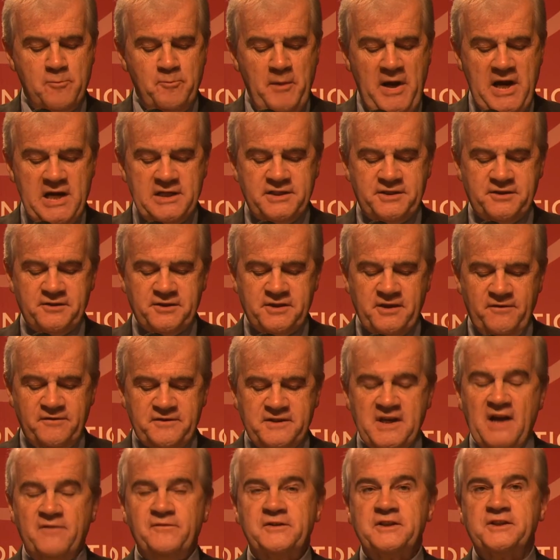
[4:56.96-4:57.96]
are masters
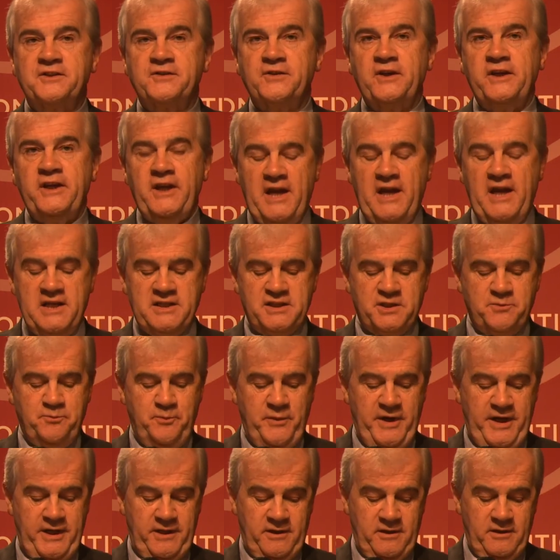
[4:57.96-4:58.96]
of sophistry and
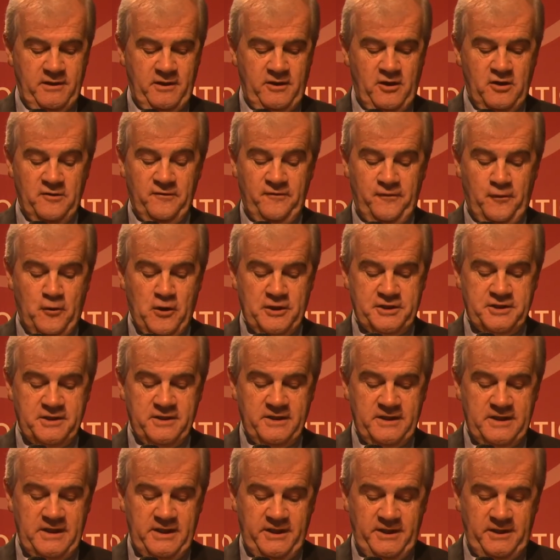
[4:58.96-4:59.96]
spin,
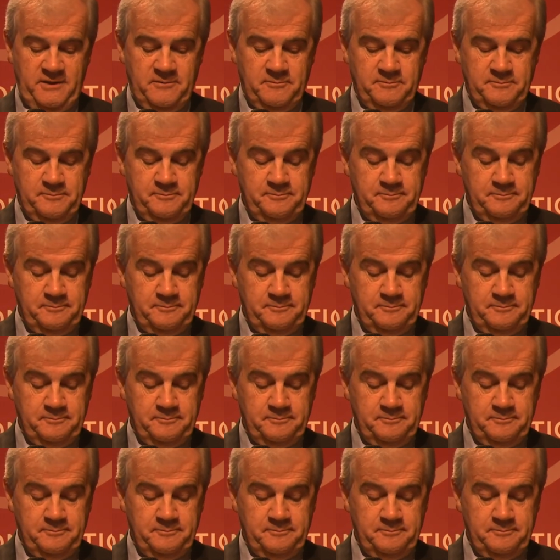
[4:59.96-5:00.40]
unfortunately.